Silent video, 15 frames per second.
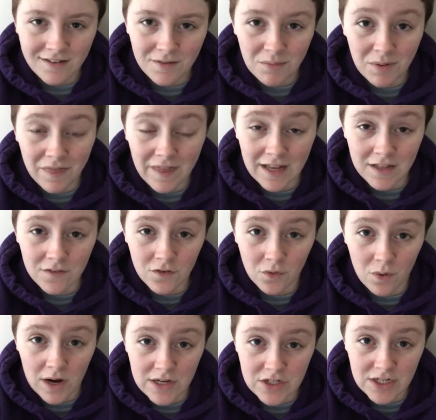but thanks for
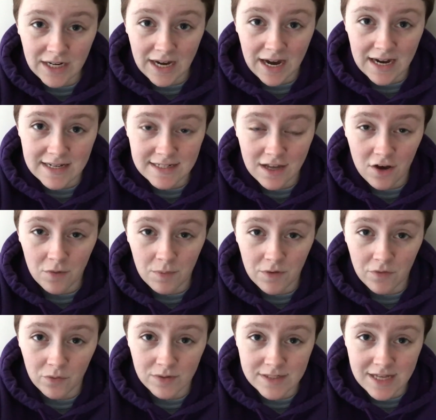watching, guys. I hope
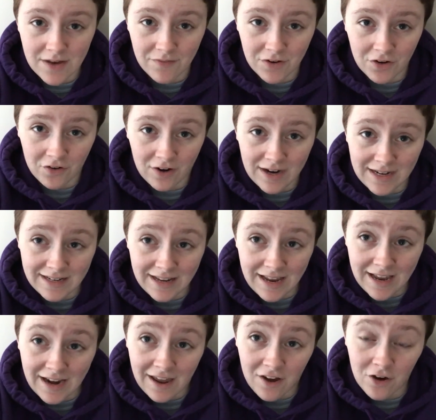everyone's having a great day,
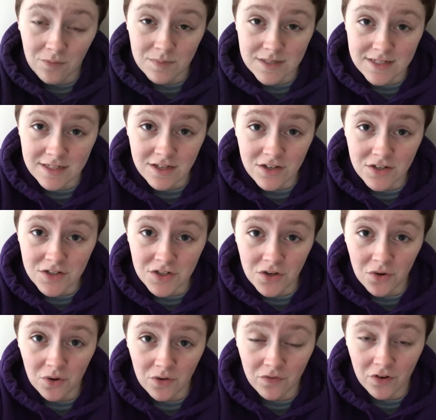and I hope to see you
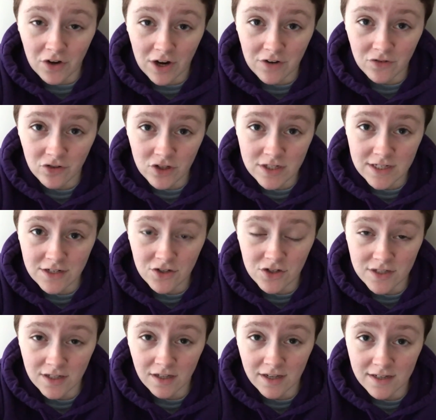soon. If you're interested,
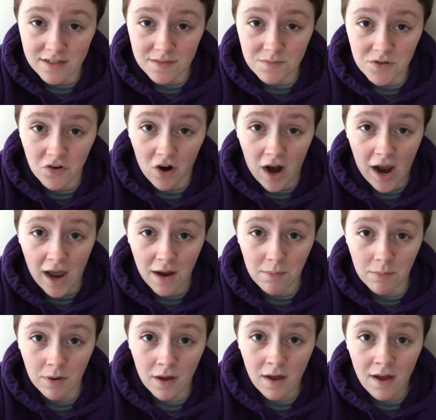just click subscribe,
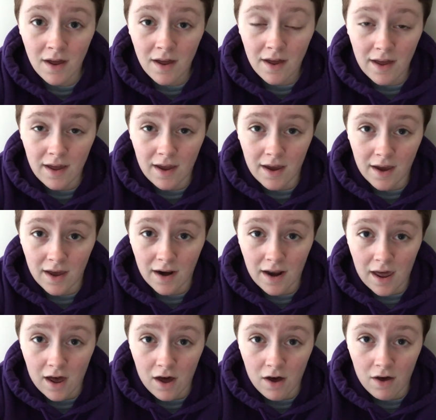and
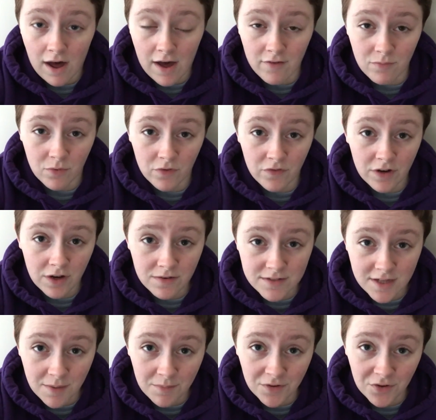I'll have more videos
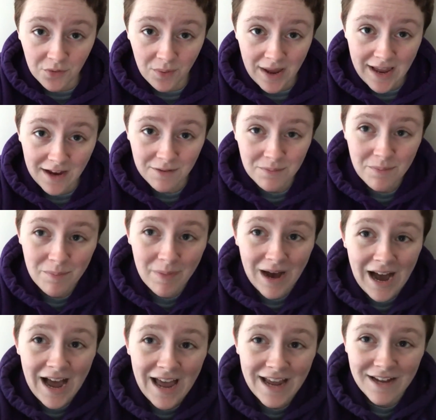coming your way.
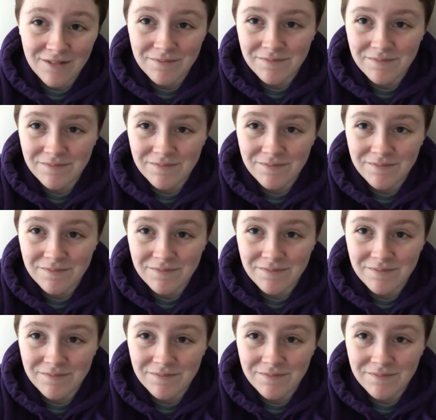Bye.